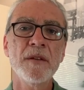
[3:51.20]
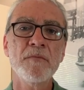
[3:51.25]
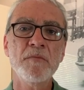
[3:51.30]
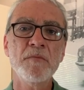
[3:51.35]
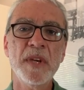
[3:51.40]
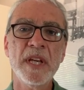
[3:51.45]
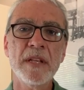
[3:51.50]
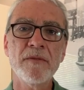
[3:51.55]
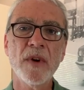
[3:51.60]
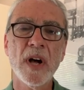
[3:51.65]

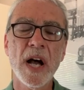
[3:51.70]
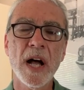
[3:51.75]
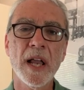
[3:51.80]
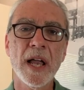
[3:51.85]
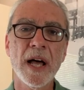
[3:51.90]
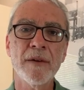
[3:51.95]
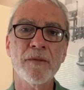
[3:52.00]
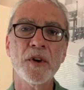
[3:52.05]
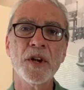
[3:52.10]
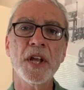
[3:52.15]
Meanwhile,
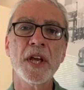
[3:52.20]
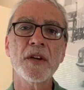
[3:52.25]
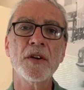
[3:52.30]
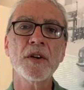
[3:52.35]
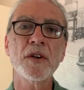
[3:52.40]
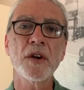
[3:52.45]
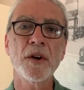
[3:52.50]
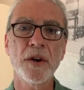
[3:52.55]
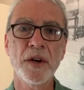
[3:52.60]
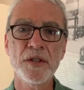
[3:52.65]
I want to
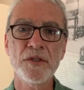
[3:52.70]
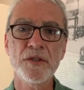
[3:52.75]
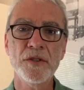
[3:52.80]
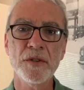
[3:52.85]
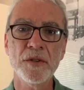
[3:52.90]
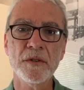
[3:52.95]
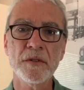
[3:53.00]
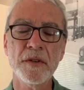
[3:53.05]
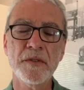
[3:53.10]
encourage you,